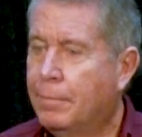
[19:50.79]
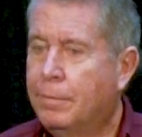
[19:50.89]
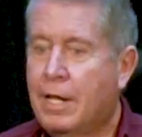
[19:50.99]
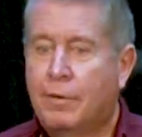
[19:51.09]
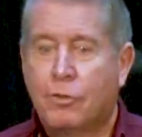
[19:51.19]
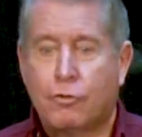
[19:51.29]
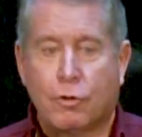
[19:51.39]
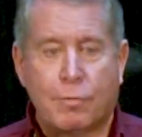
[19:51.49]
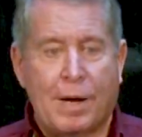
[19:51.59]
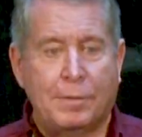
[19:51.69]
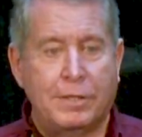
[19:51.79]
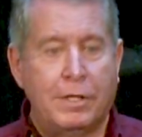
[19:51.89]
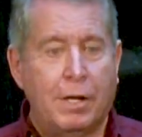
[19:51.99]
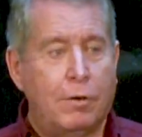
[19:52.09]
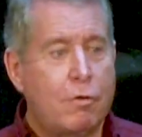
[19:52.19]
a lot of the church probably
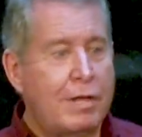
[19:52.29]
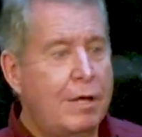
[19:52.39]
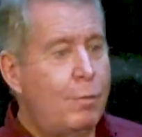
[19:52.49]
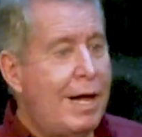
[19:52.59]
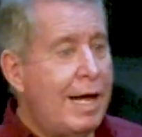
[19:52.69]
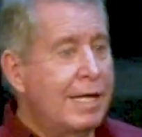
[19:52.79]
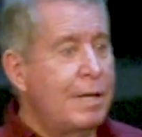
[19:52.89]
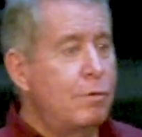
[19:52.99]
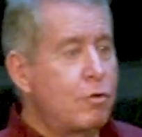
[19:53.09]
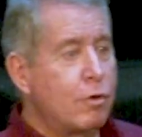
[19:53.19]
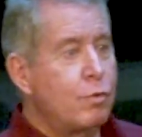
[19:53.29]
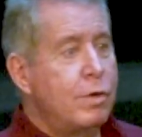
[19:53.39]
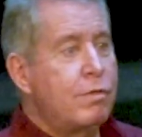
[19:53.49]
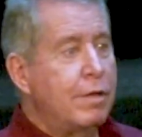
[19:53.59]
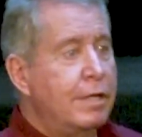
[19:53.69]
didn't understand why I came to church
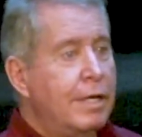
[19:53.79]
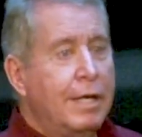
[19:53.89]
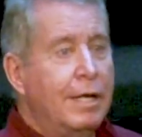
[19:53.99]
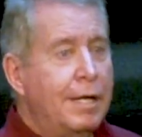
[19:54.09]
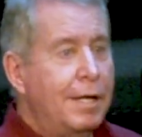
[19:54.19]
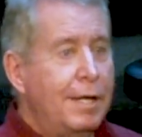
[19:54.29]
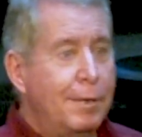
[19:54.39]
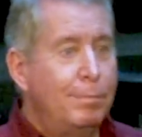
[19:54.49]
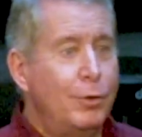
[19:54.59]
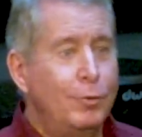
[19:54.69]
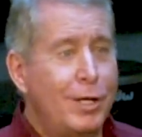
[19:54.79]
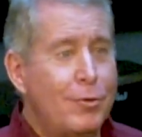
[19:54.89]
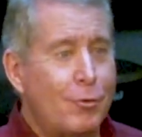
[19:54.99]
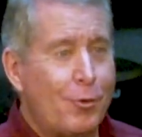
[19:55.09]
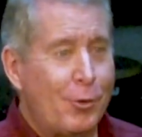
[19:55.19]
one Sunday in a, in a blue
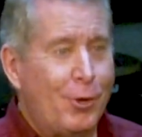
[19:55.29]
leisure